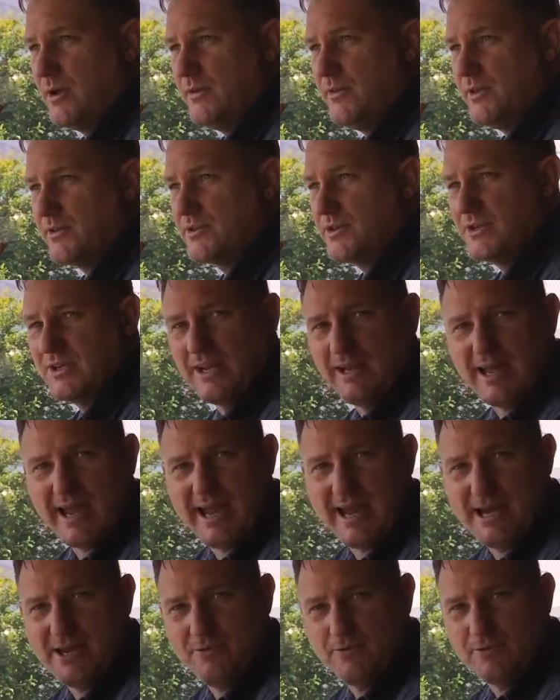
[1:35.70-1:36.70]
There's a
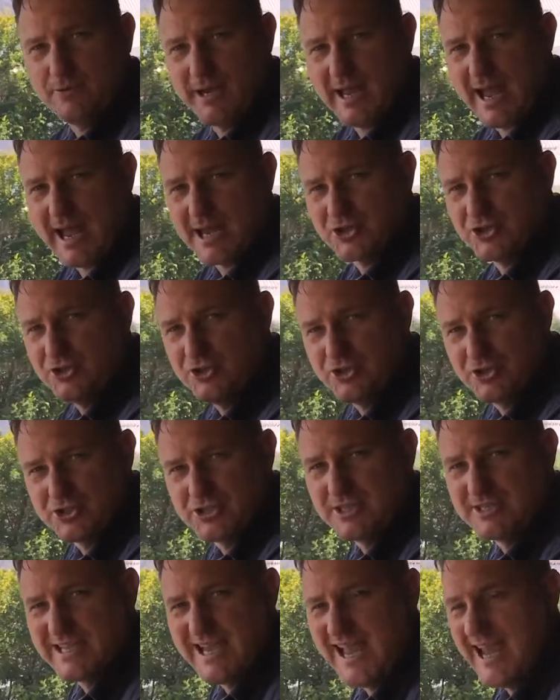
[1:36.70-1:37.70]
delay reaction
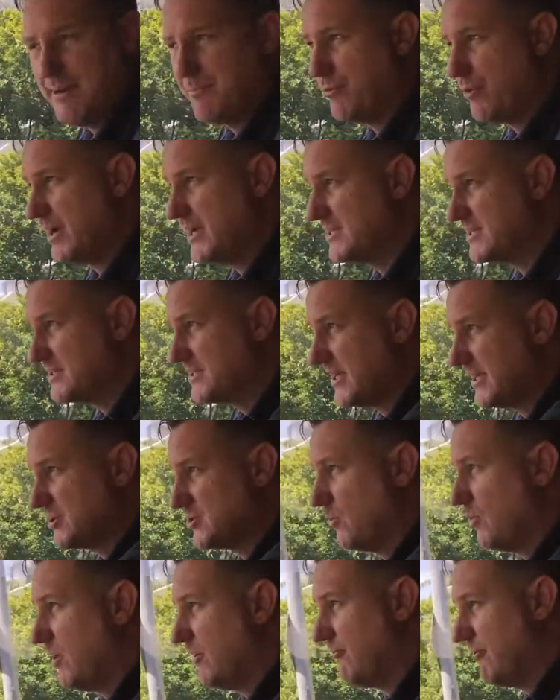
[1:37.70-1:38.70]
because it's air brakes. It takes
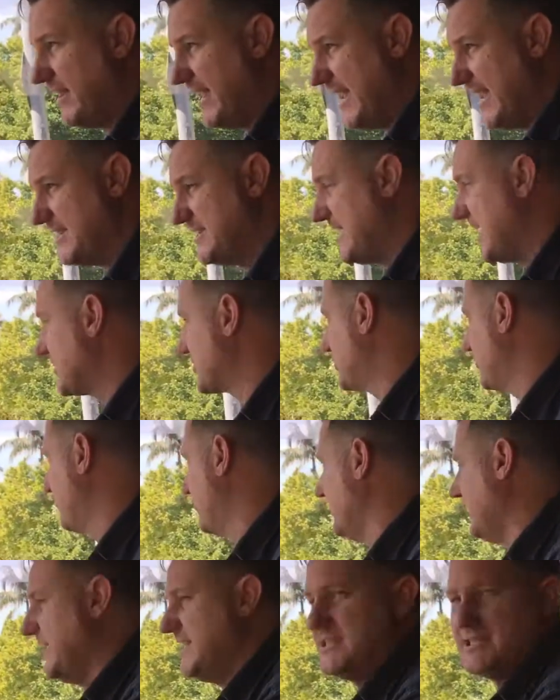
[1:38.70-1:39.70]
a while for the air to actually
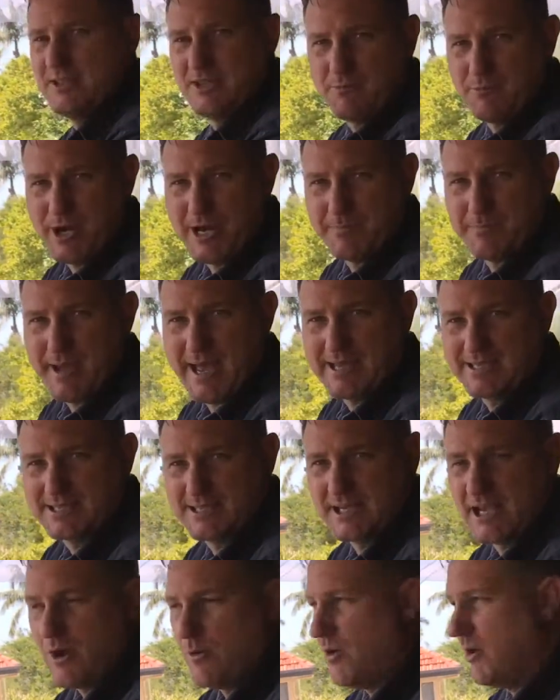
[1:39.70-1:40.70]
release and the brake pads
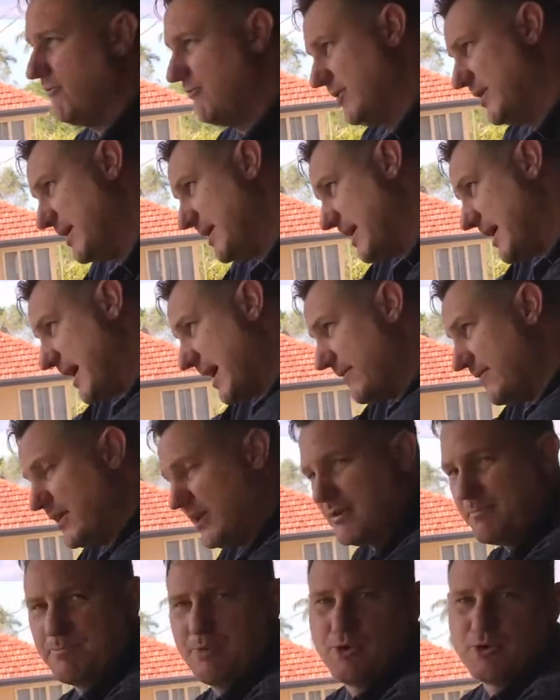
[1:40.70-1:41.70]
to go off, and
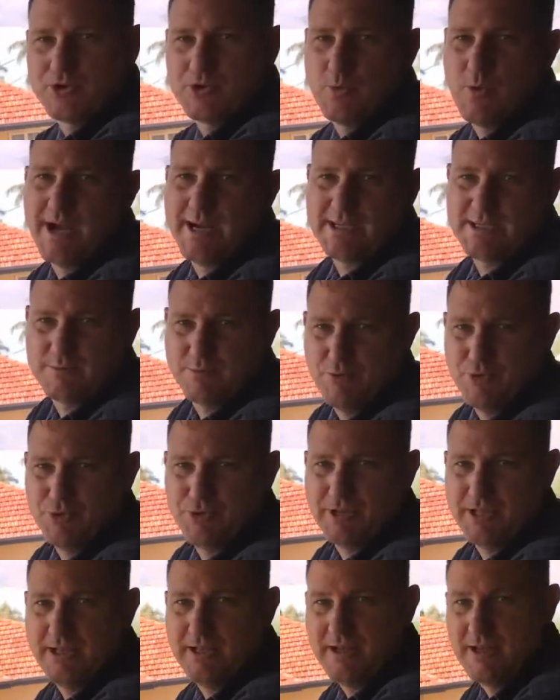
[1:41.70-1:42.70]
then it pulls away
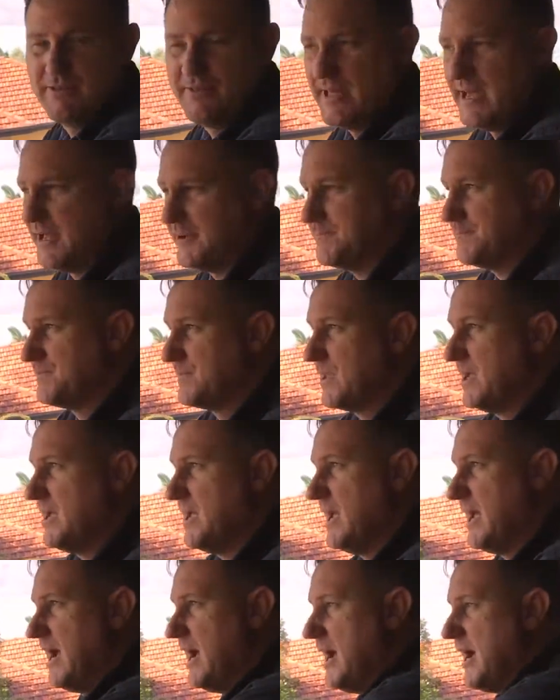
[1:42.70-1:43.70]
smoothly like that.
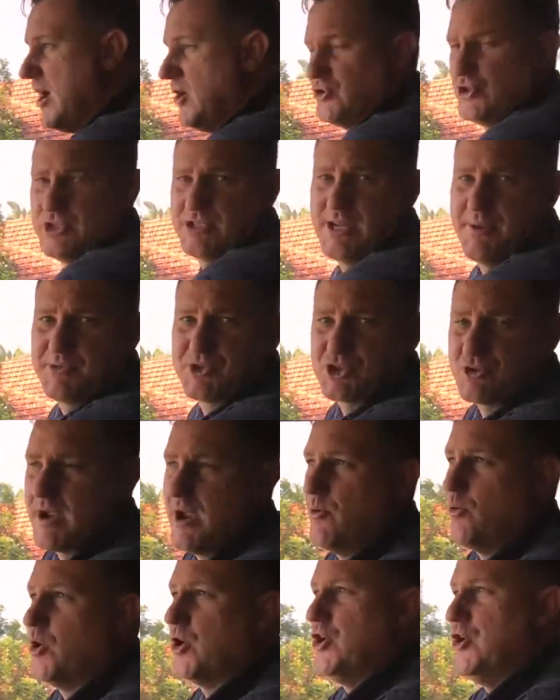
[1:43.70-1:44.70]
I'll just
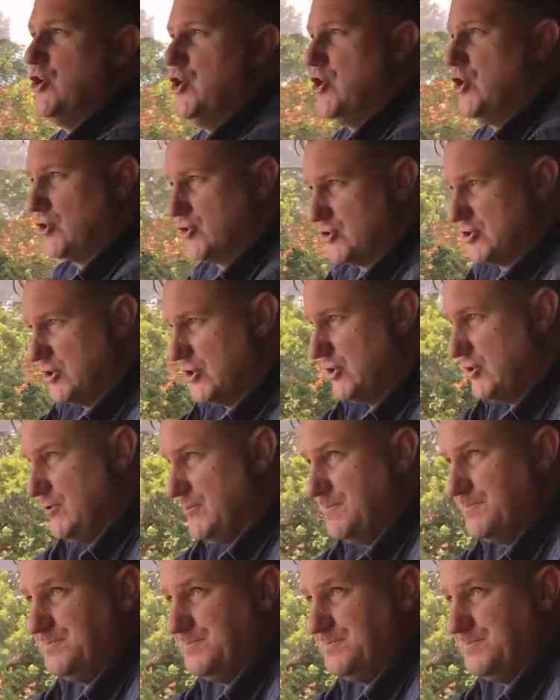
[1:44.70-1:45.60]
demonstrate what not to do.